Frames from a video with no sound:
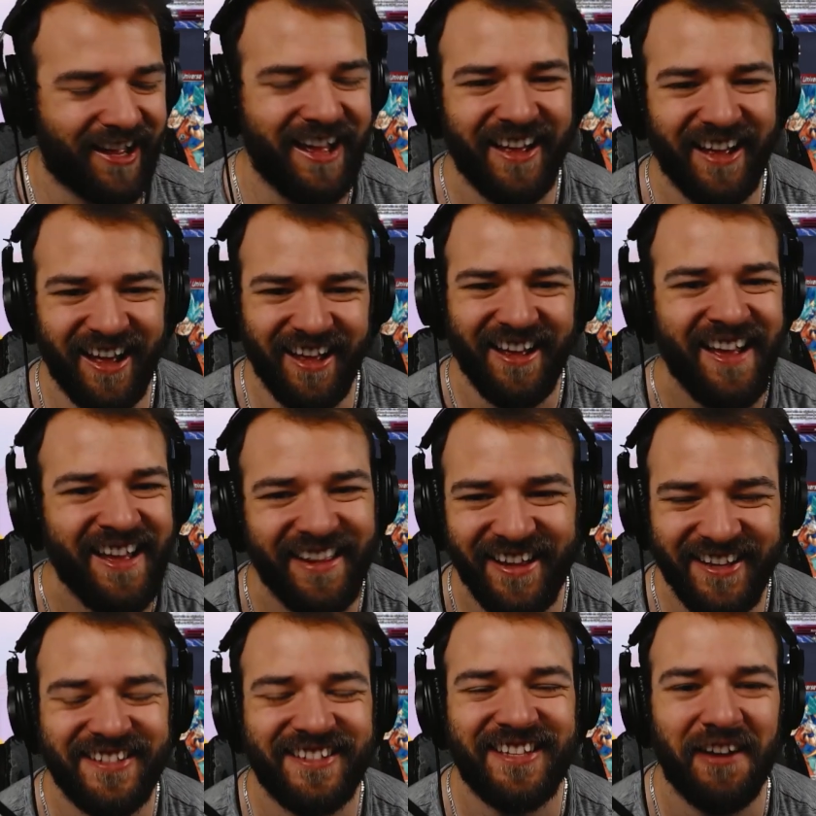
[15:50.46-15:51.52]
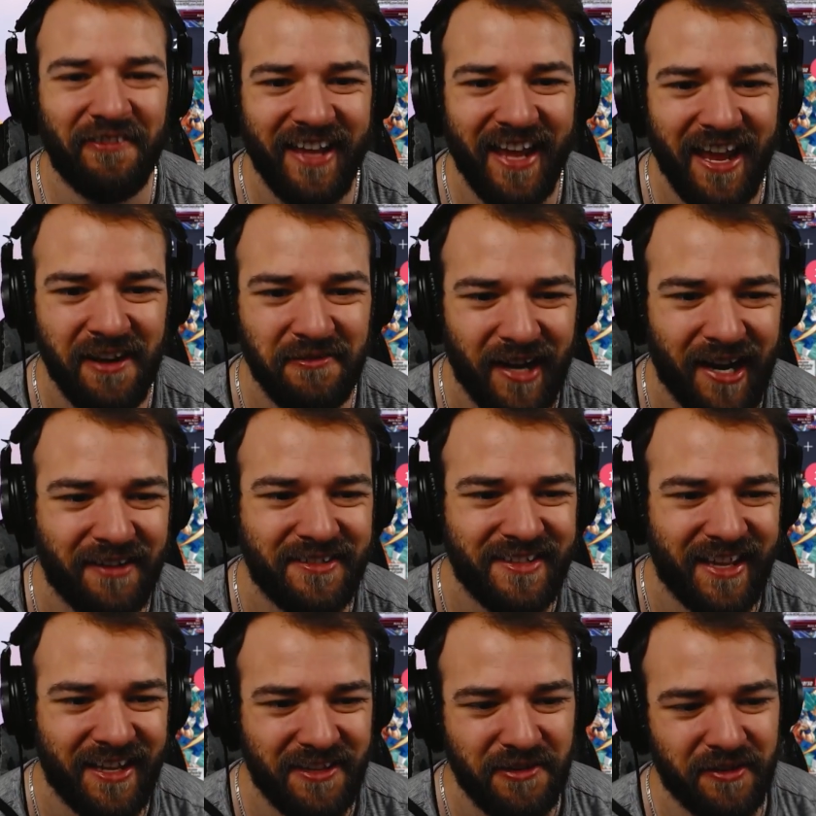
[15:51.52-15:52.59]
That is definitely a route
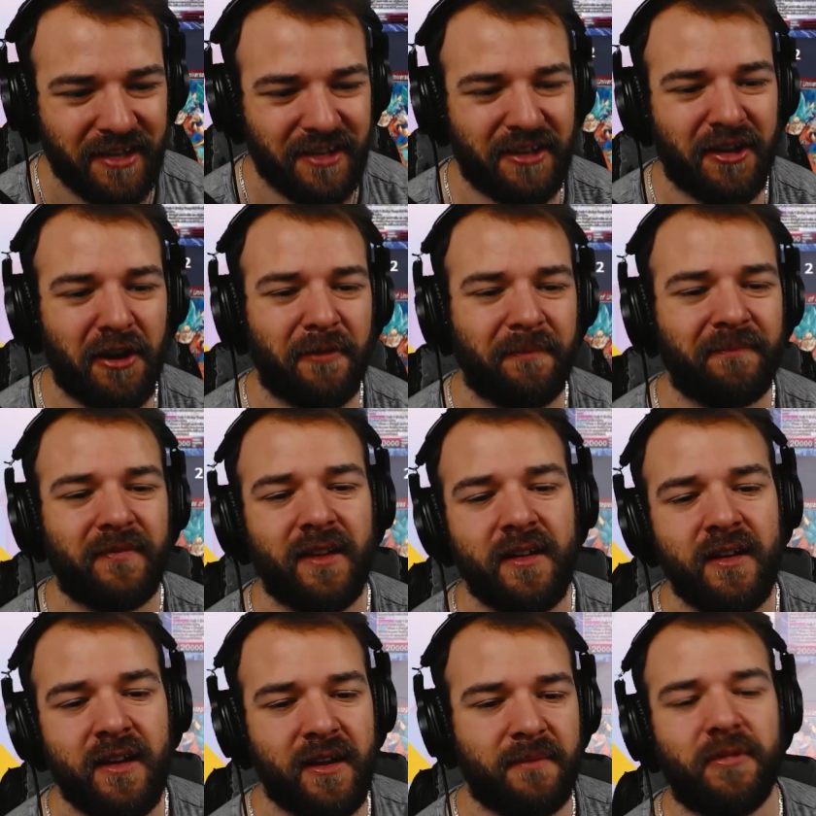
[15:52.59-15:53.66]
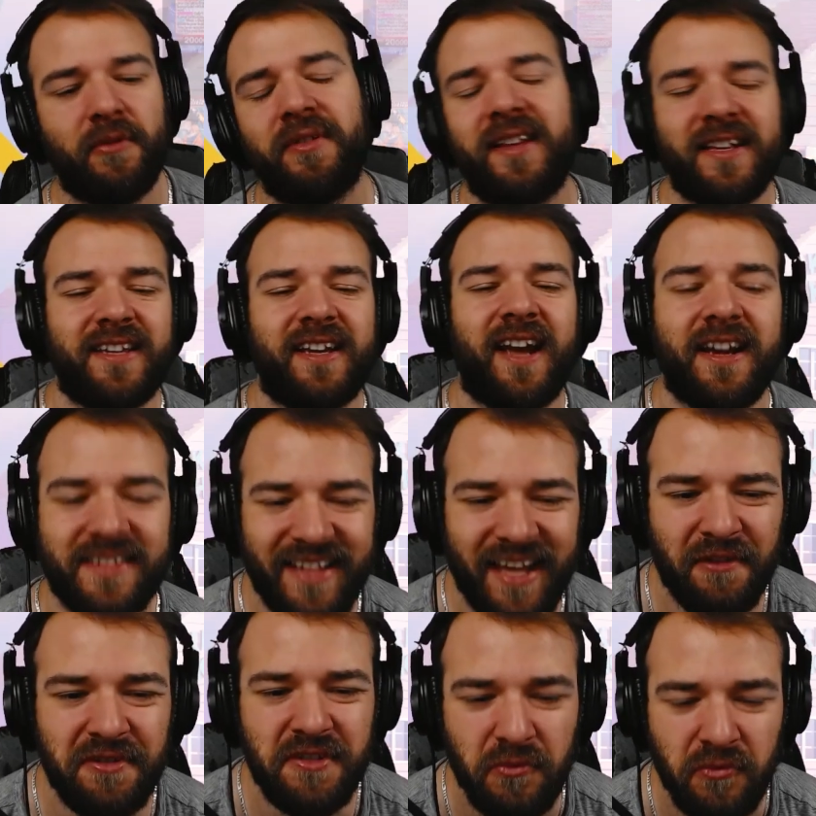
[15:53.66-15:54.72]
that you can go. But with that said, guys,
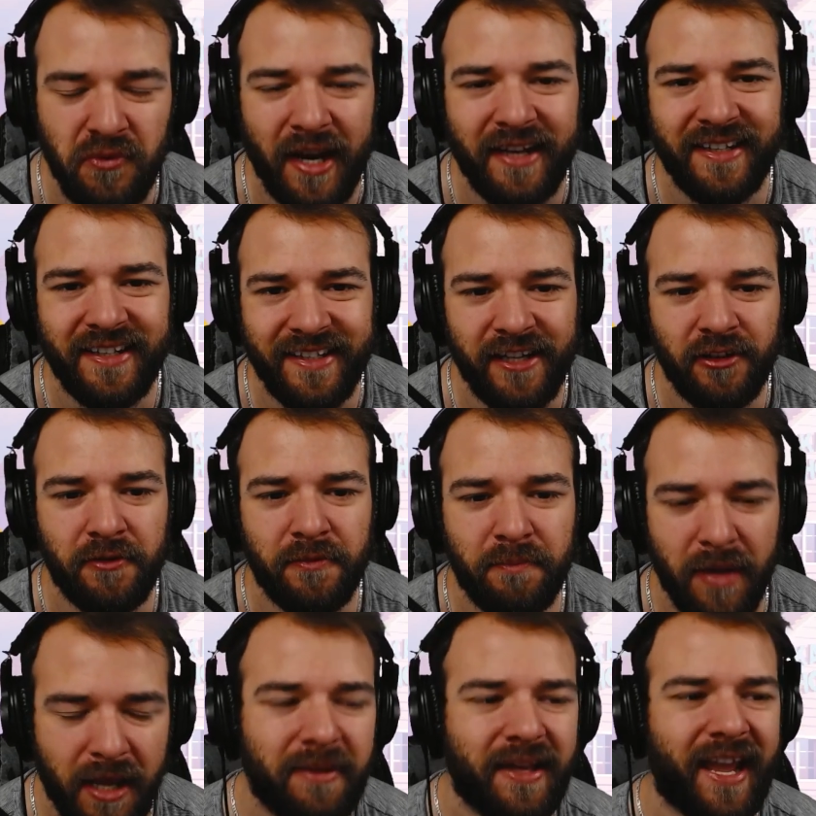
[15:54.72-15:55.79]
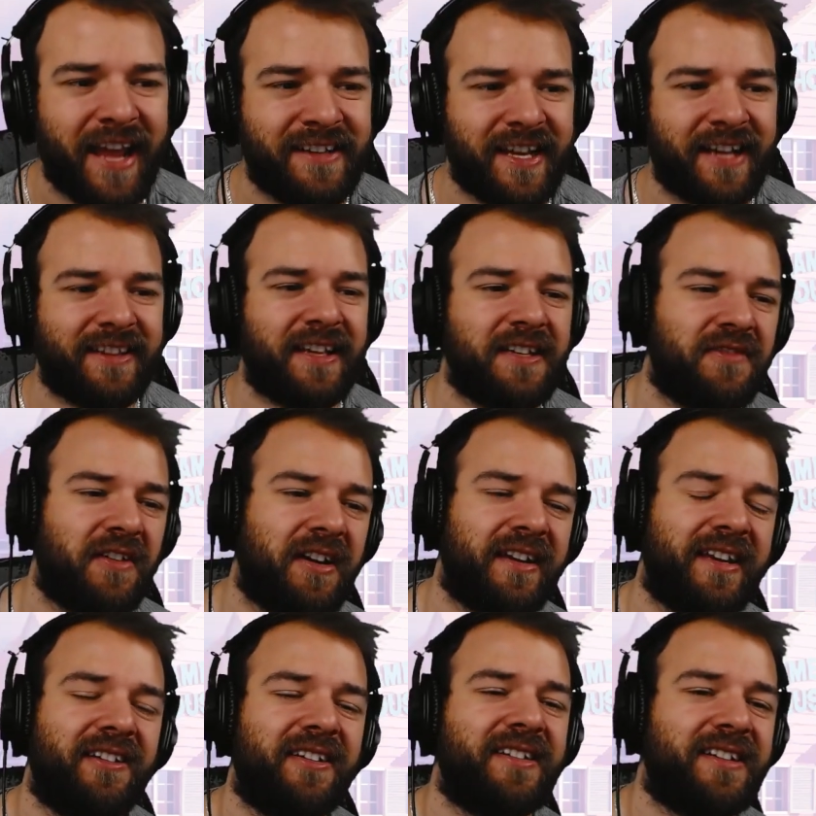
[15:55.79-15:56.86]
that was Red Yellow Baby, a deck that is very
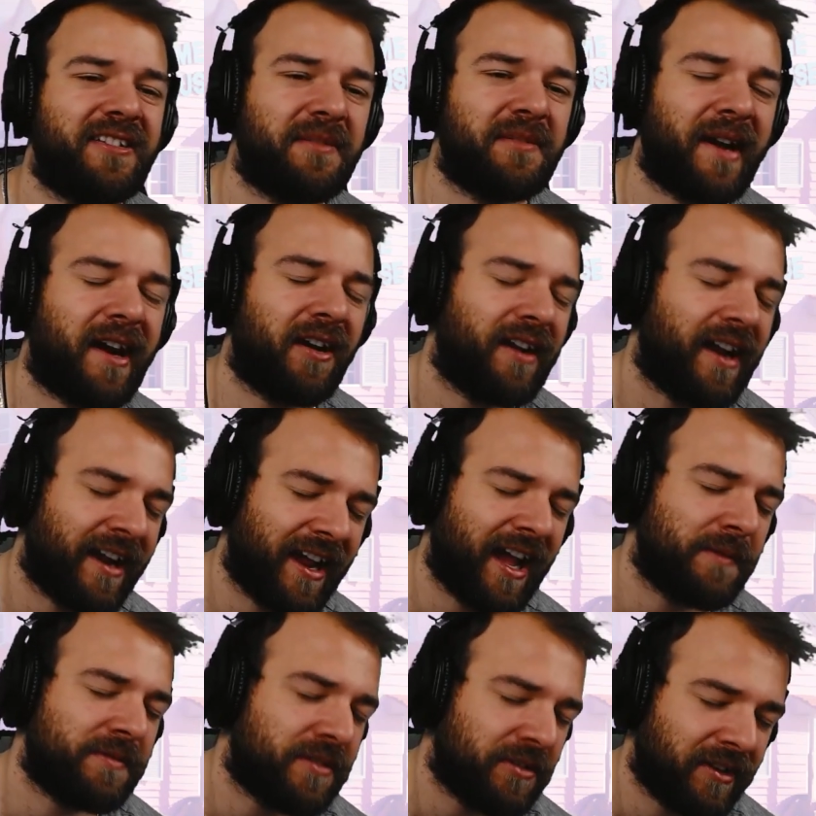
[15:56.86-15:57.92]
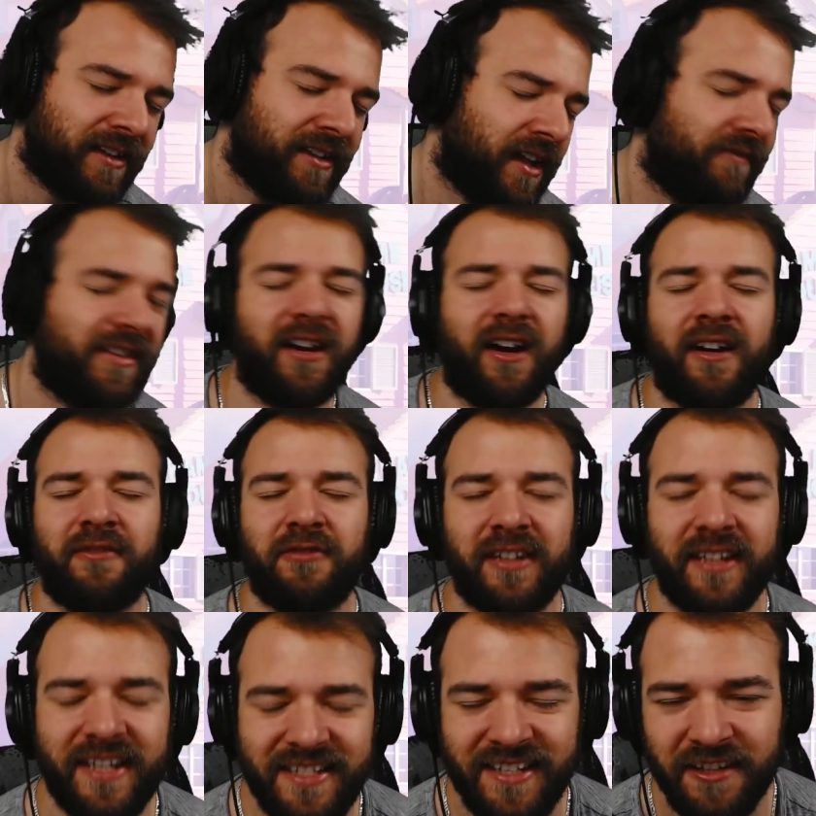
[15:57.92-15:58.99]
near and dear to my heart. I absolutely loved it on
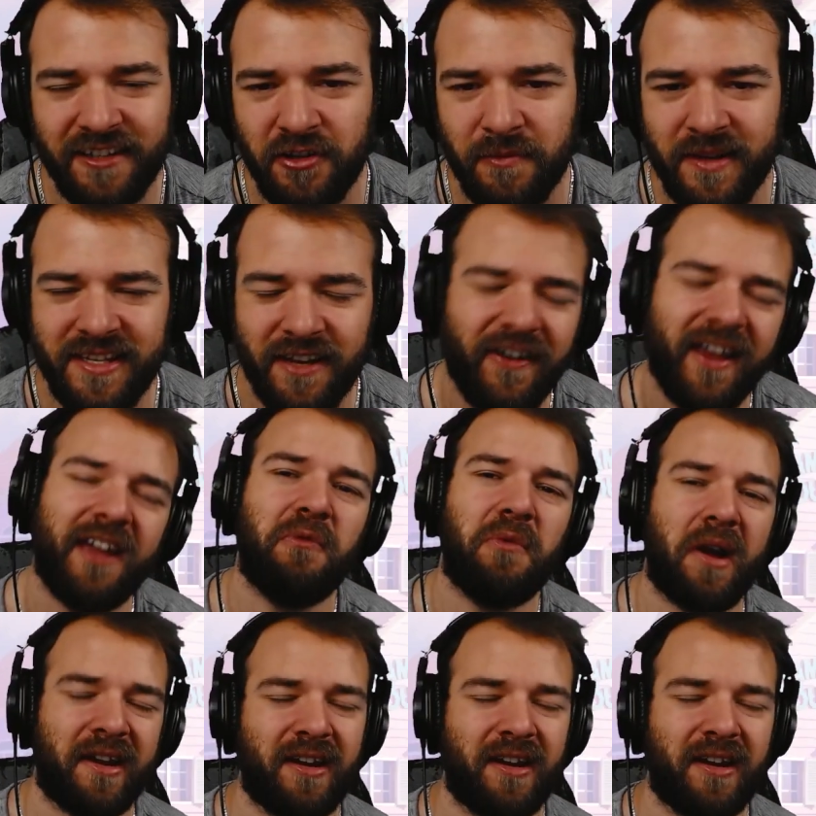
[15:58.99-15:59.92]
release, and I told myself, hey, why